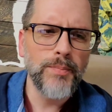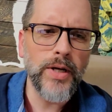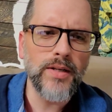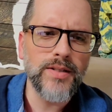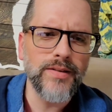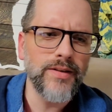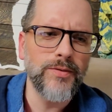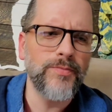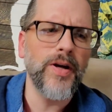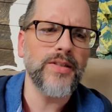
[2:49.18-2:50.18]
But it's a
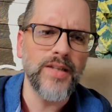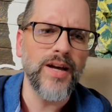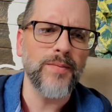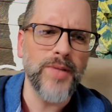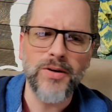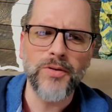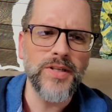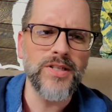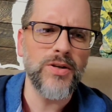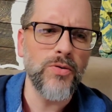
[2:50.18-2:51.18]
little fucked up that all
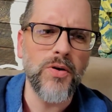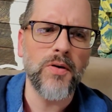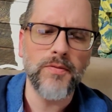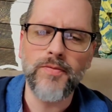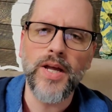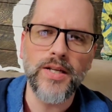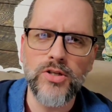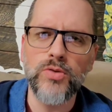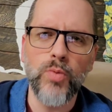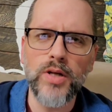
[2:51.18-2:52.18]
these so-called
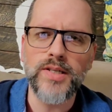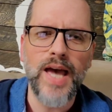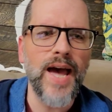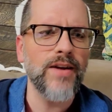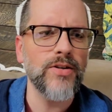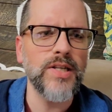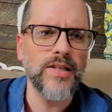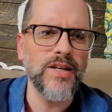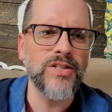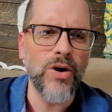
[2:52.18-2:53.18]
fans you once had are
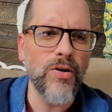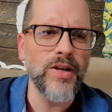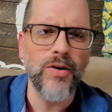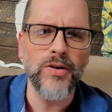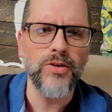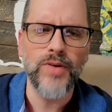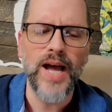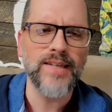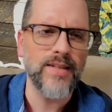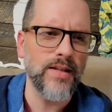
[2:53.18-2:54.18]
sitting there turning on you and
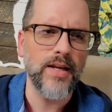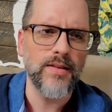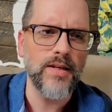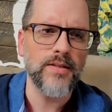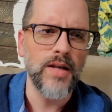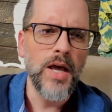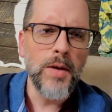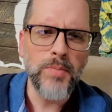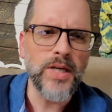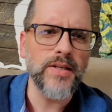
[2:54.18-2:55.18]
acting like this,
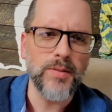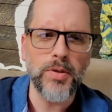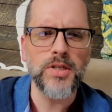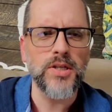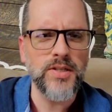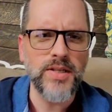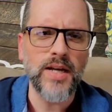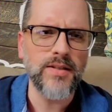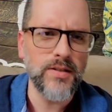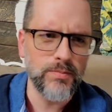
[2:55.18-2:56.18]
because a bunch of
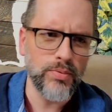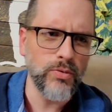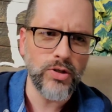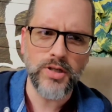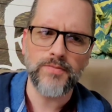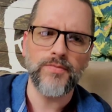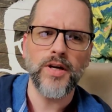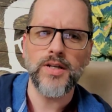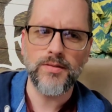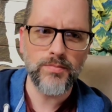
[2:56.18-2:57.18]
sexist bullshit
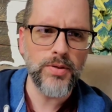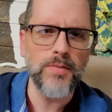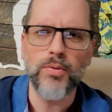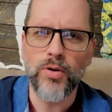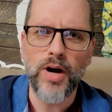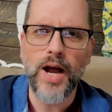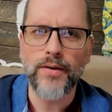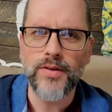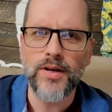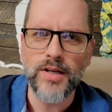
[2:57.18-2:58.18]
fucking people are
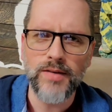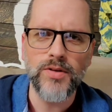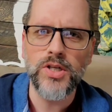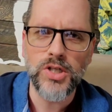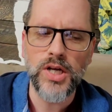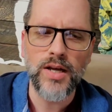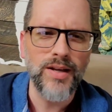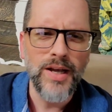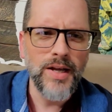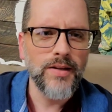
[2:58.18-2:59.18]
out there giving you
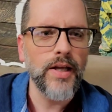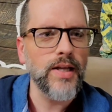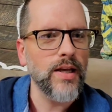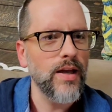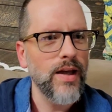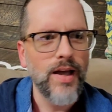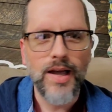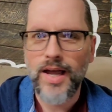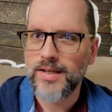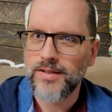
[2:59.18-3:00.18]
shit. Like,
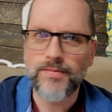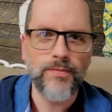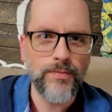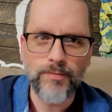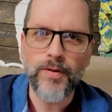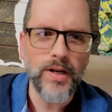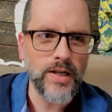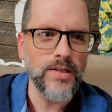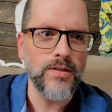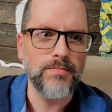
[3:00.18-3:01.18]
it's
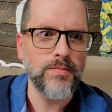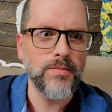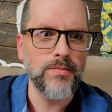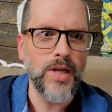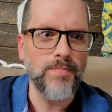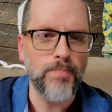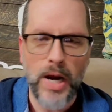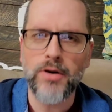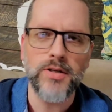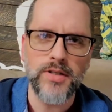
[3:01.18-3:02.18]
fucking
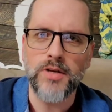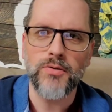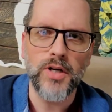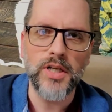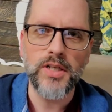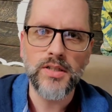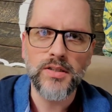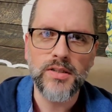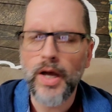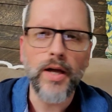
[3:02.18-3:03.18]
embarrassing, really.
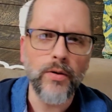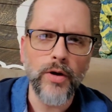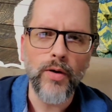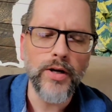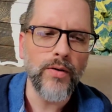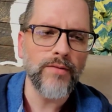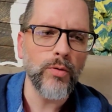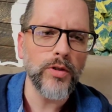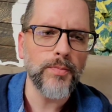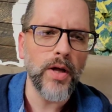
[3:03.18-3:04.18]
Now, I don't know. I know
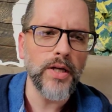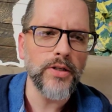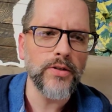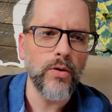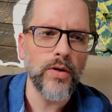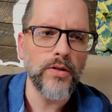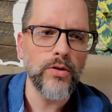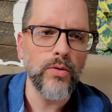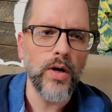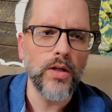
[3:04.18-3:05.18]
everyone's probably just going
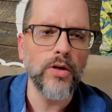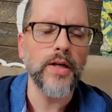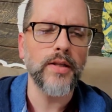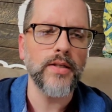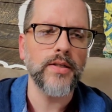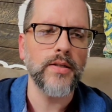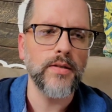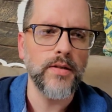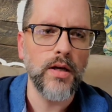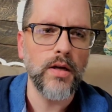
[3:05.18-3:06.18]
to look at this
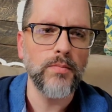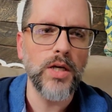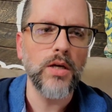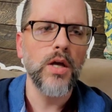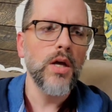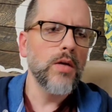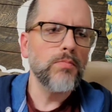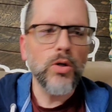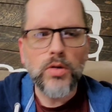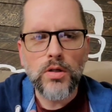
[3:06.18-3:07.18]
as me
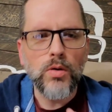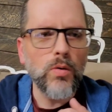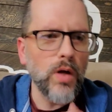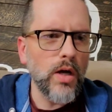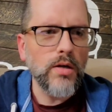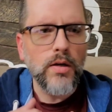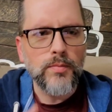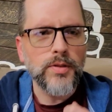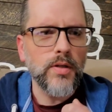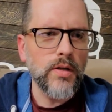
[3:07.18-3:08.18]
milking the old
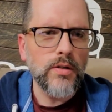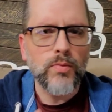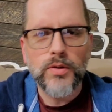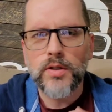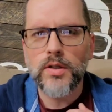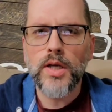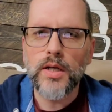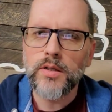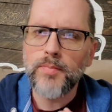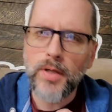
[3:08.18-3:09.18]
iDubbbz titties once
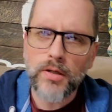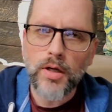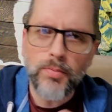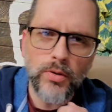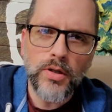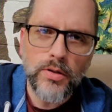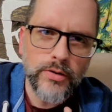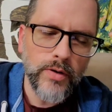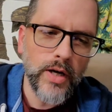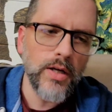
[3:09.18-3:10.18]
again. It's been a couple
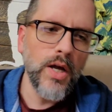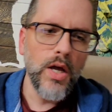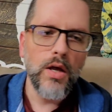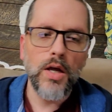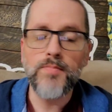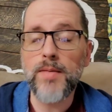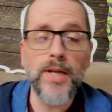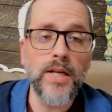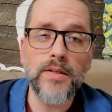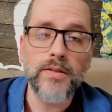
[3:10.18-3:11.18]
years, right? And
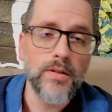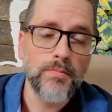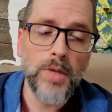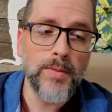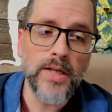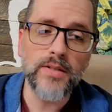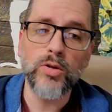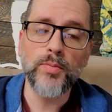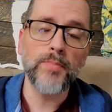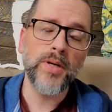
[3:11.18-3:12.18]
maybe it is. Maybe it is
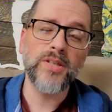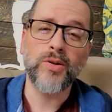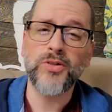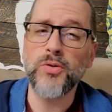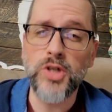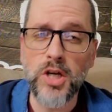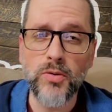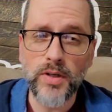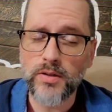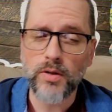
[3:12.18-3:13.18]
a little bit, but it's also
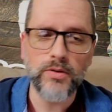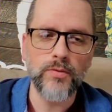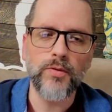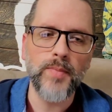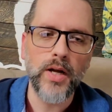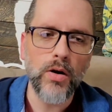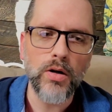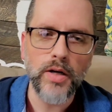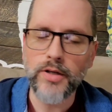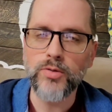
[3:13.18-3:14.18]
genuine. It's also from my
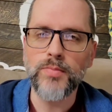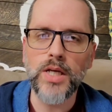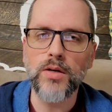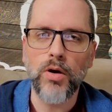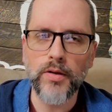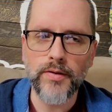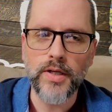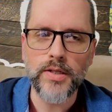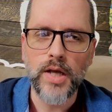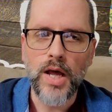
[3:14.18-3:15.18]
heart, and I do mean all of
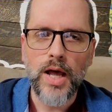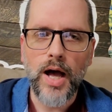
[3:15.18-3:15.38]
this.